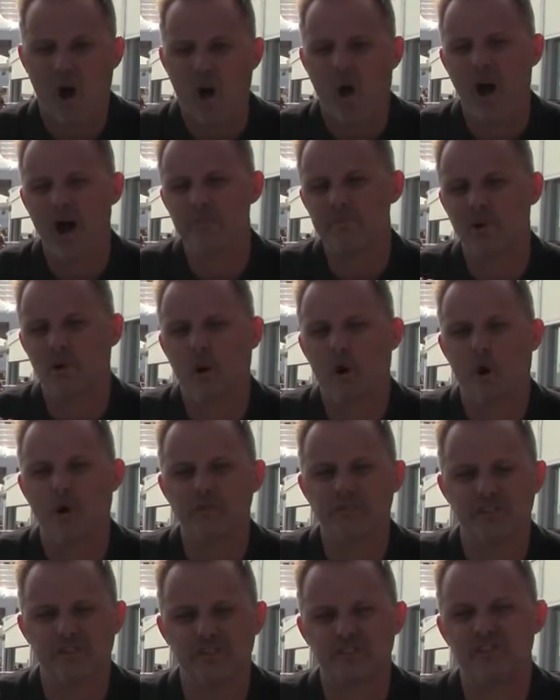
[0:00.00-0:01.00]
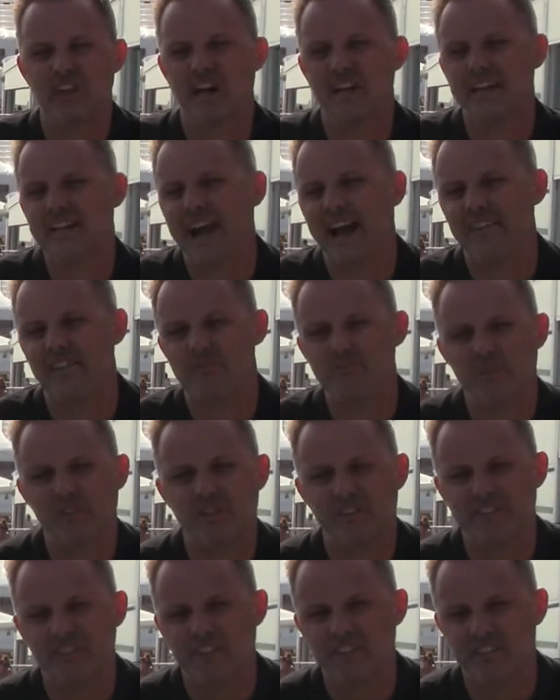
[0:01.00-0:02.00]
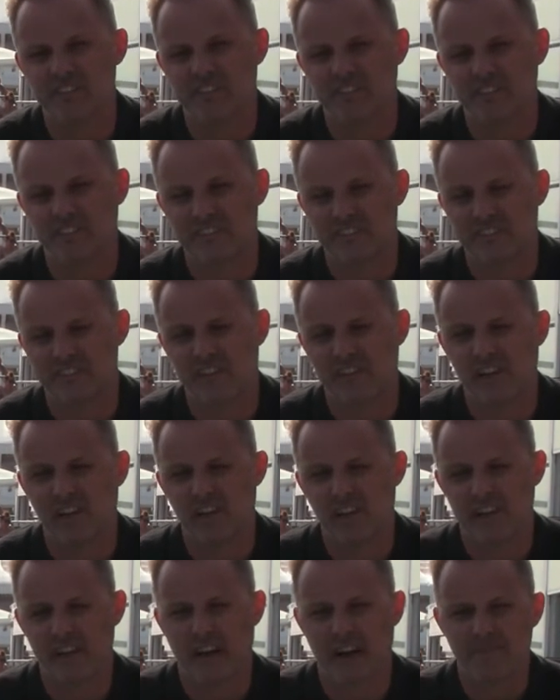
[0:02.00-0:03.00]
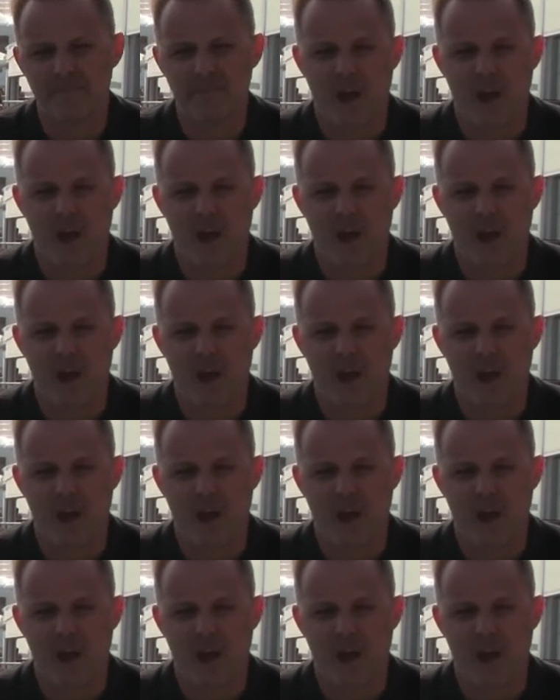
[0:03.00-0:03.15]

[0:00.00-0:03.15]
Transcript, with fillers: I'm on the stunning Anthem of the Seas, as I said earlier.